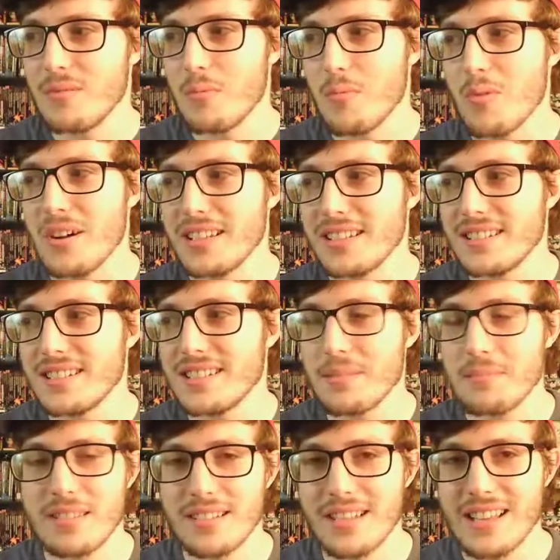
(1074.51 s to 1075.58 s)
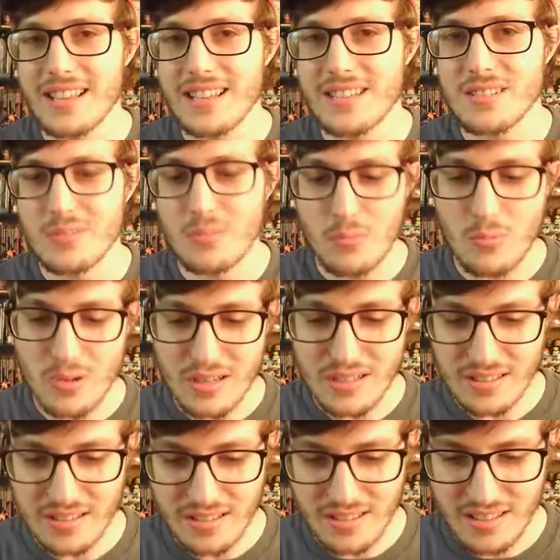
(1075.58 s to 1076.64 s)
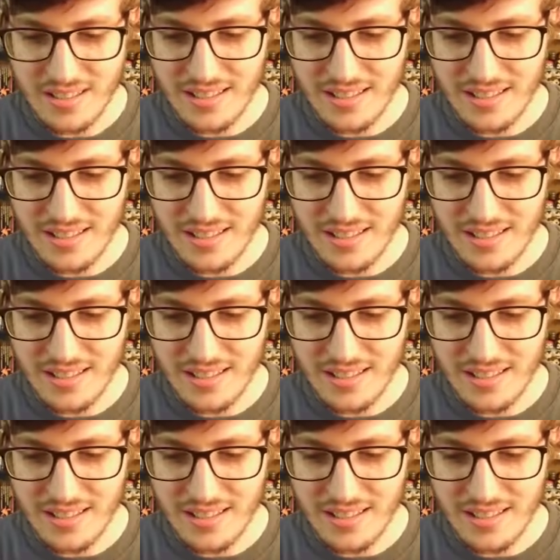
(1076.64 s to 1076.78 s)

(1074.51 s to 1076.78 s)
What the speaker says: what something like this is worth,